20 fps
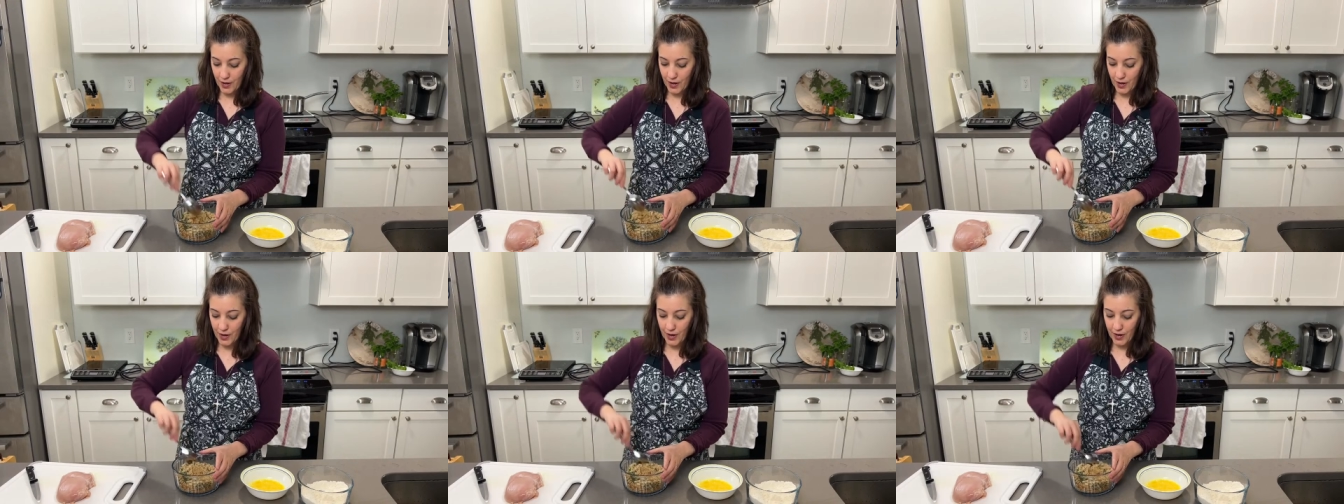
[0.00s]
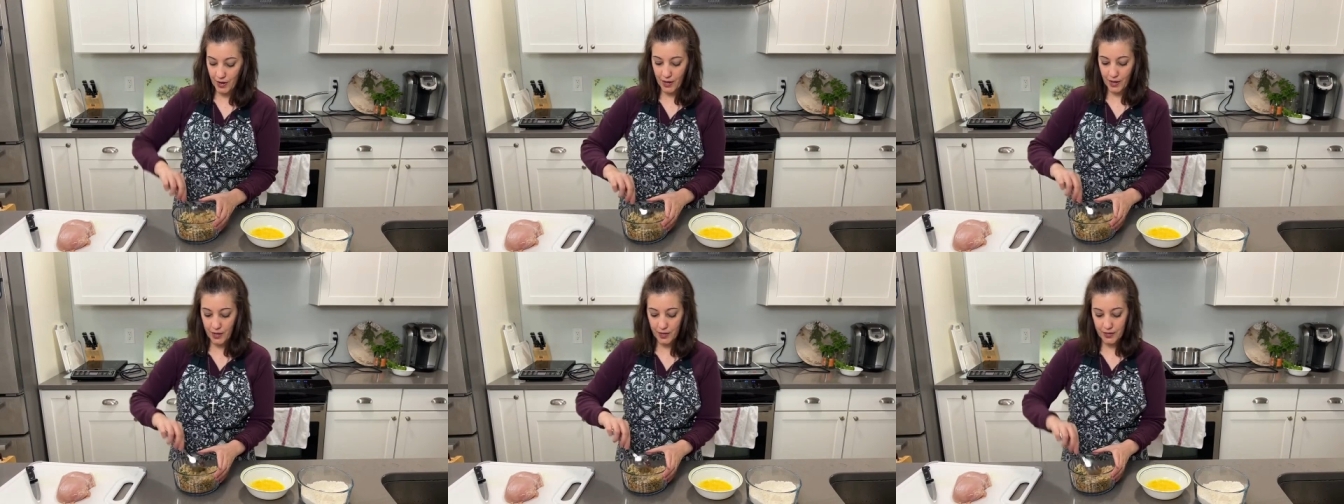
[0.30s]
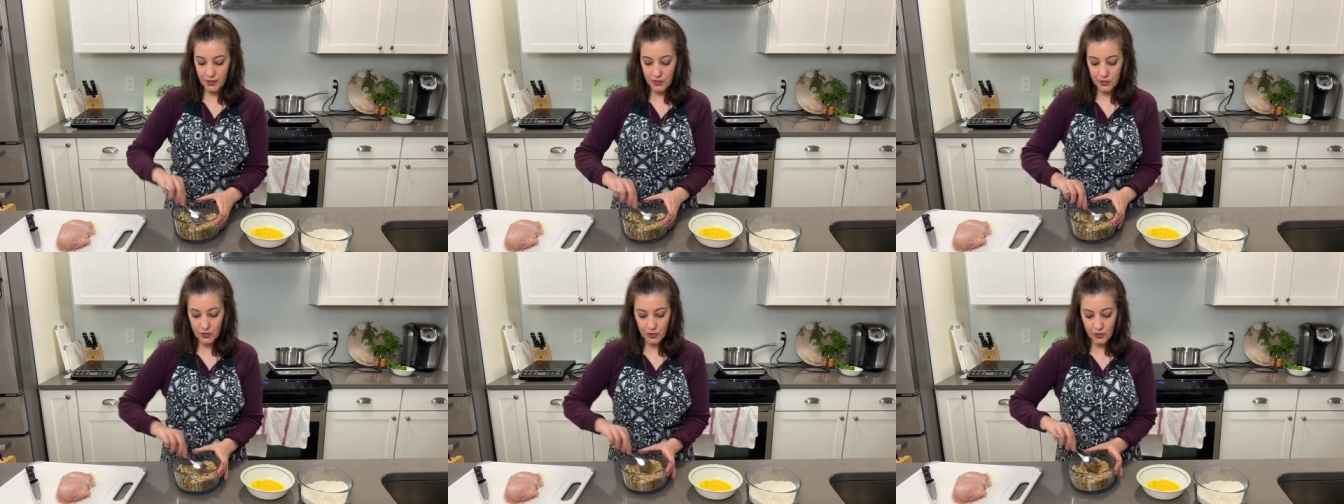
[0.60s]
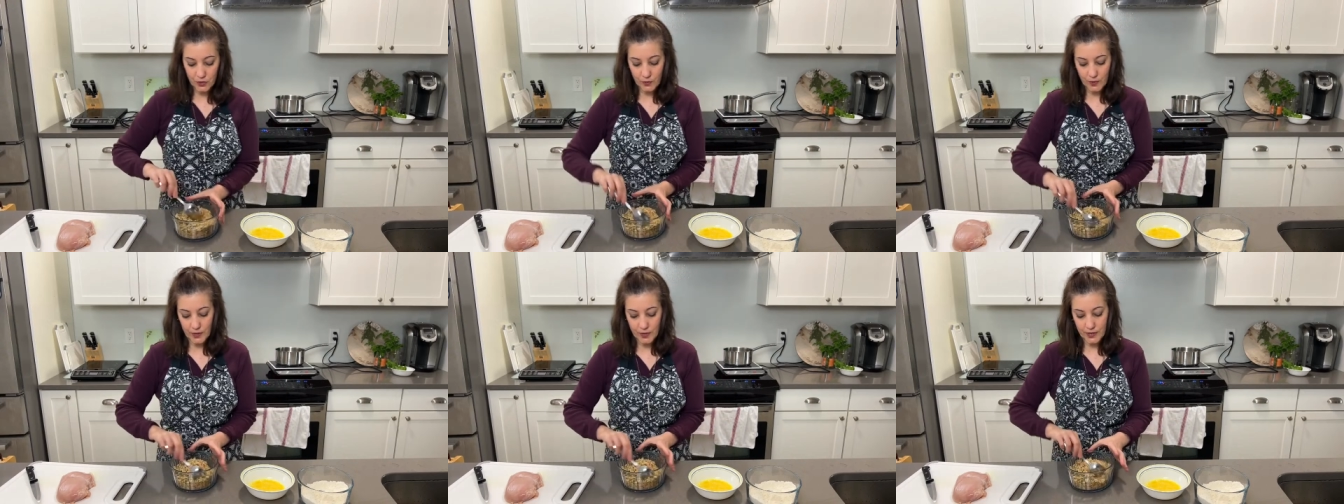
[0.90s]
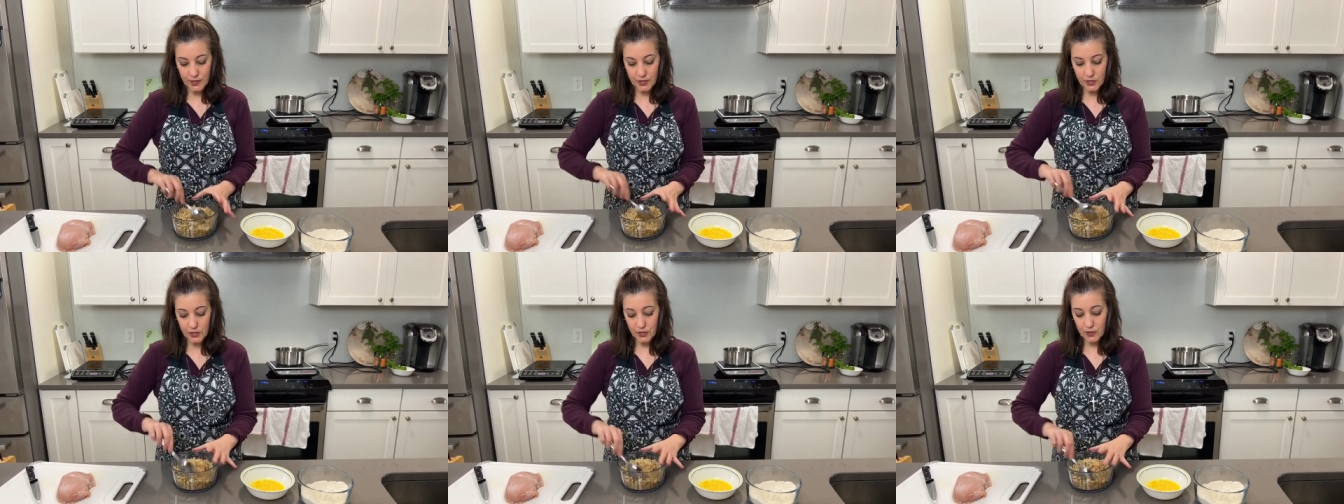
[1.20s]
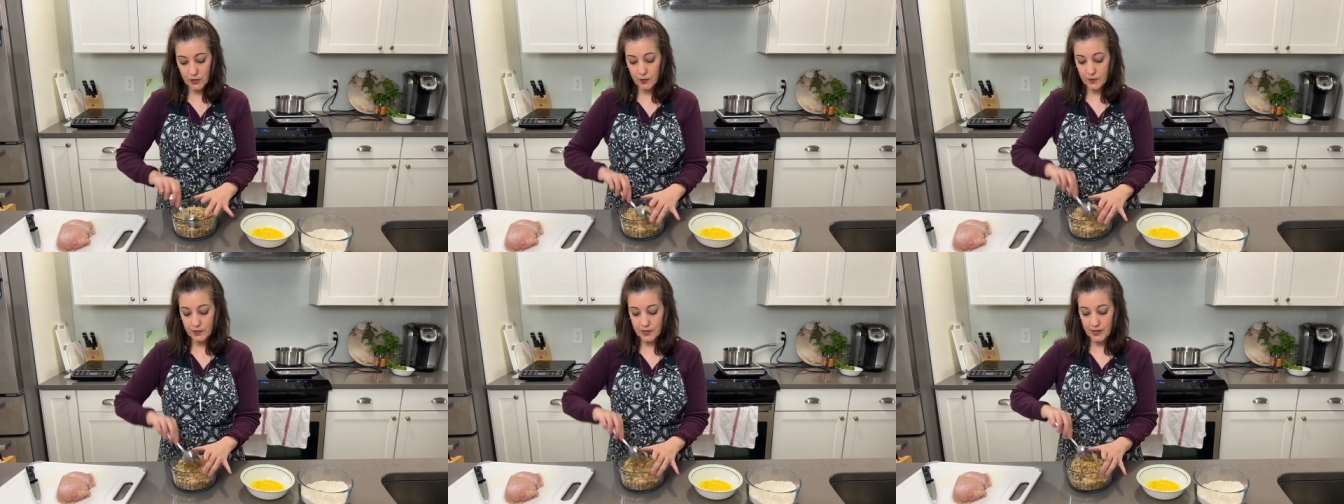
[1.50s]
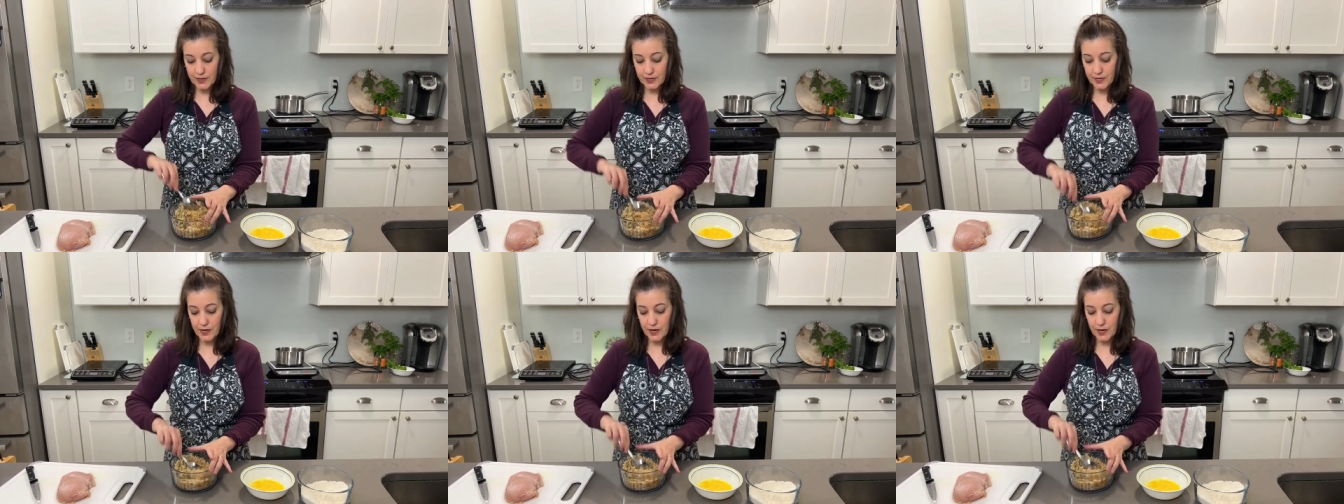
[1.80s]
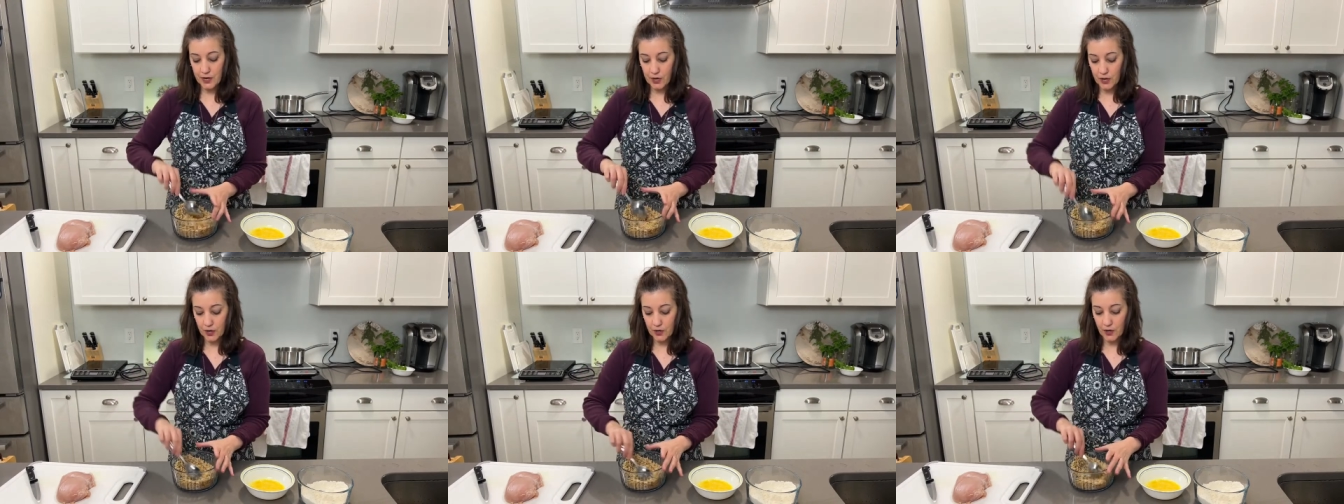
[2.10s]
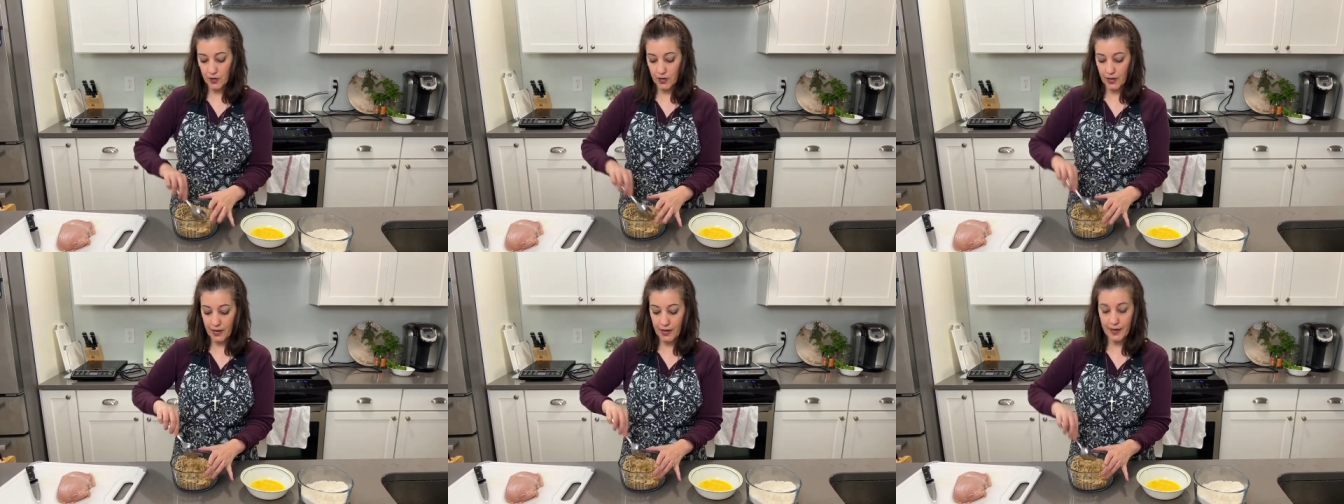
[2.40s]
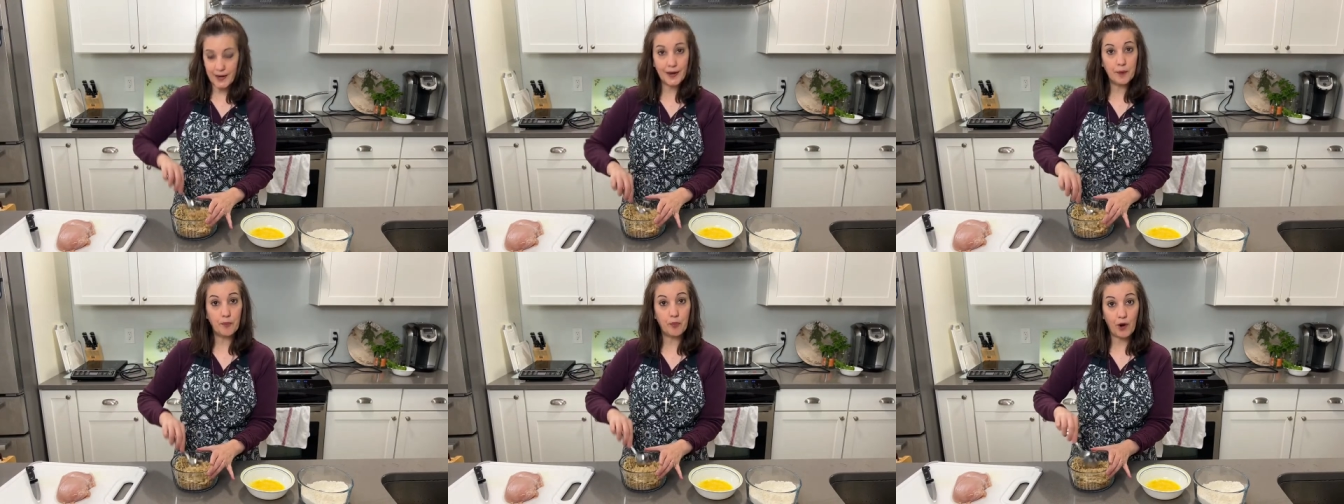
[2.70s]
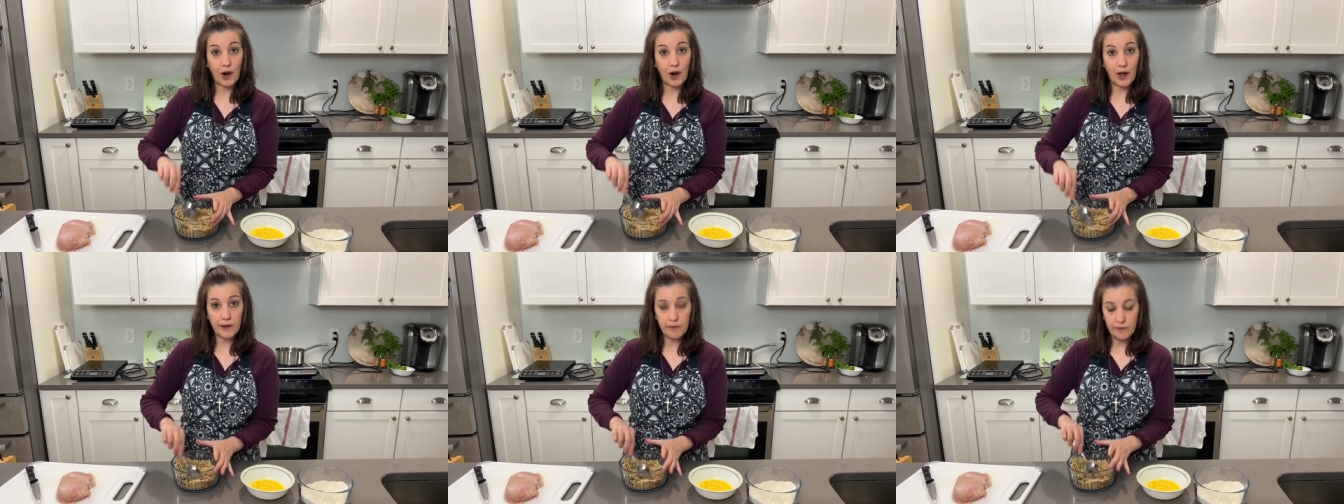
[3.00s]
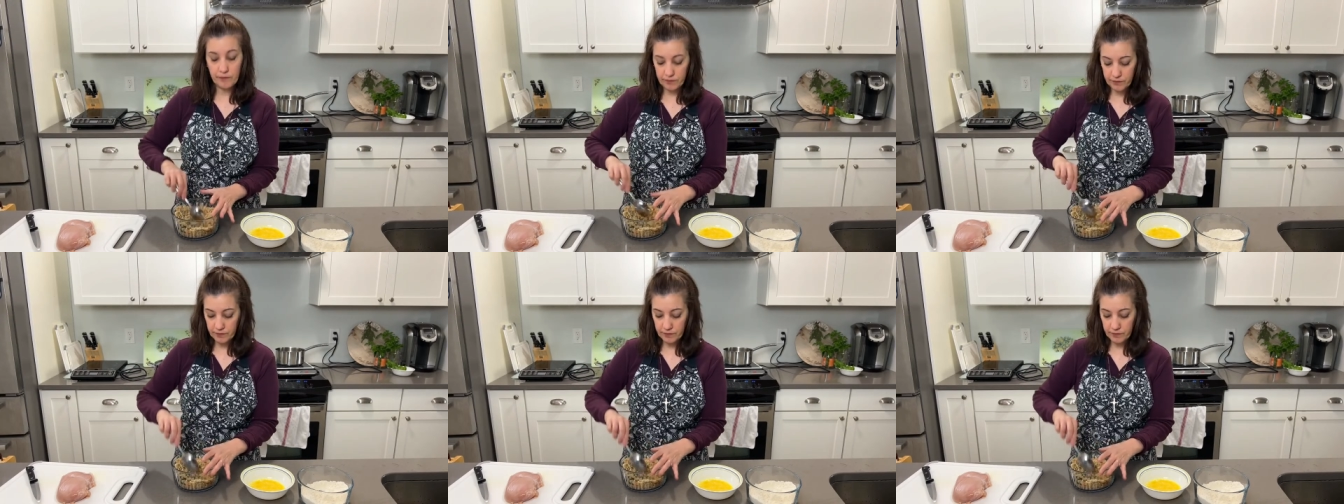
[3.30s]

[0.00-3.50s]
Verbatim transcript: And so what I do is I take our organic bread.